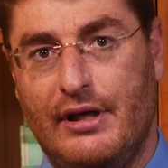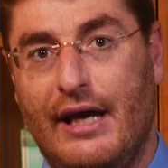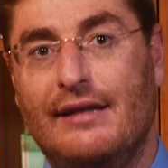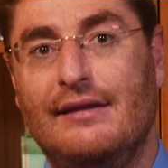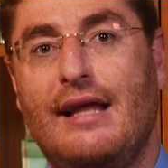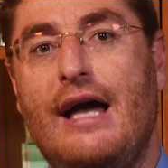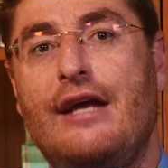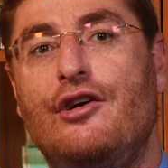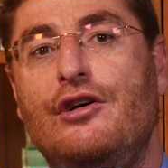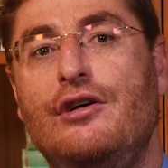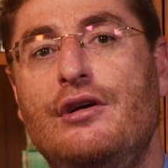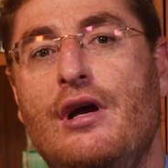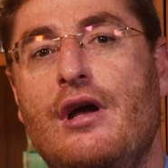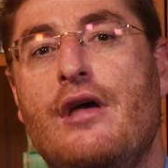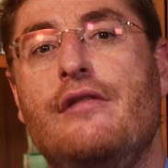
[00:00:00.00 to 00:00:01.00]
and
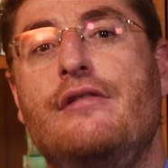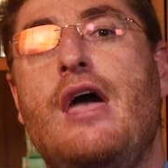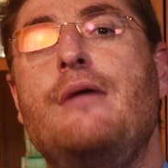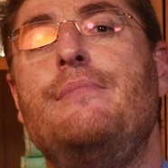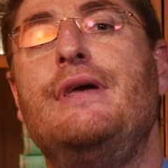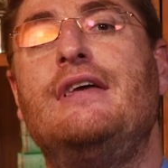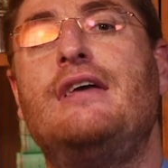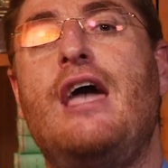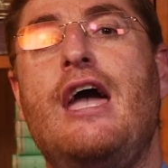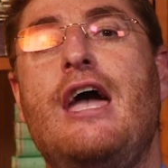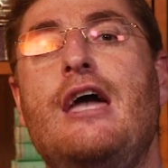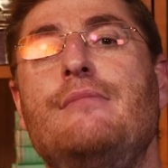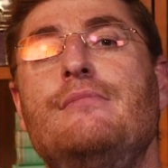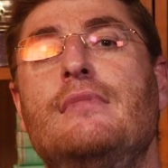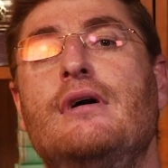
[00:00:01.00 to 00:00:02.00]
later they
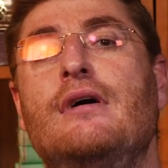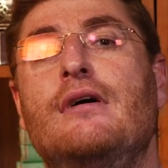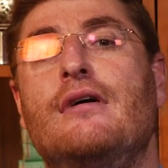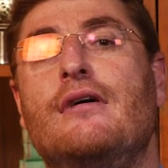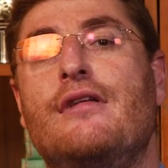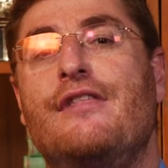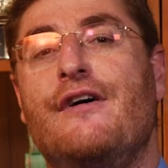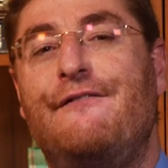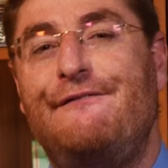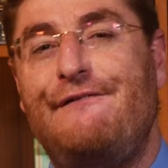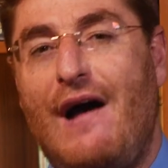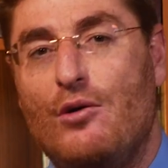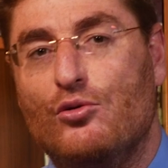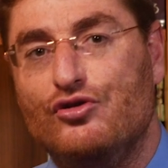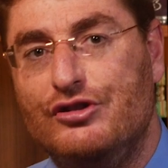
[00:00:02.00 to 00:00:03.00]
became the
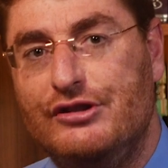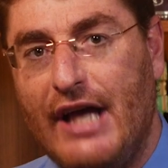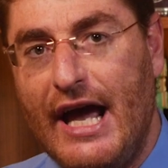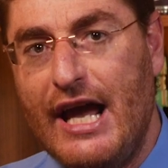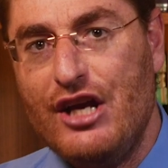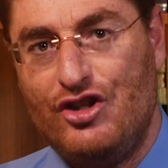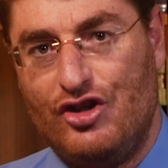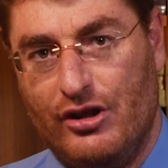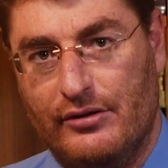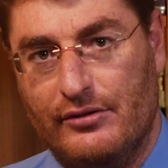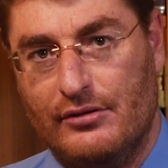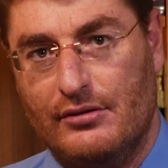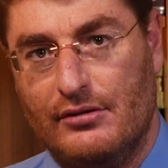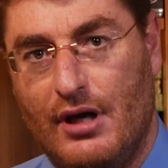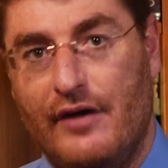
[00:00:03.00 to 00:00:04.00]
foundation
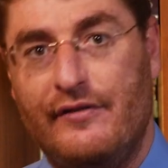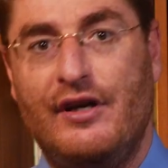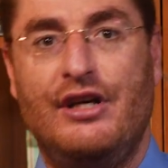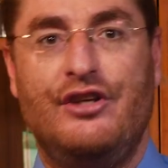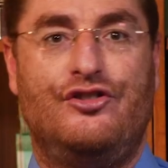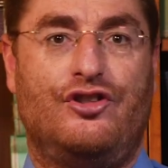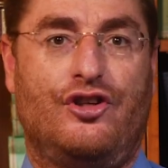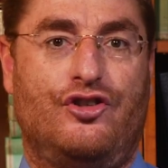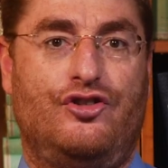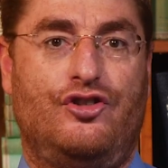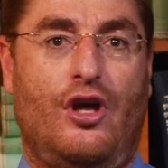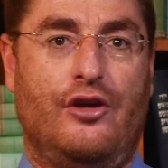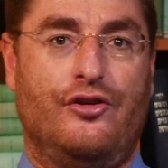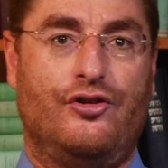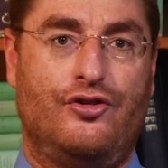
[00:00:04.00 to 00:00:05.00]
of his
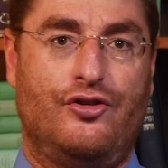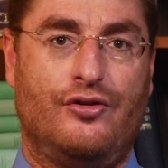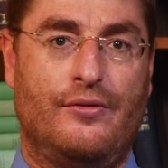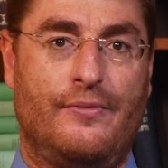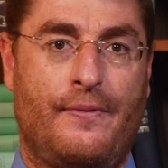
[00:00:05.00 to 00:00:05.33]
success.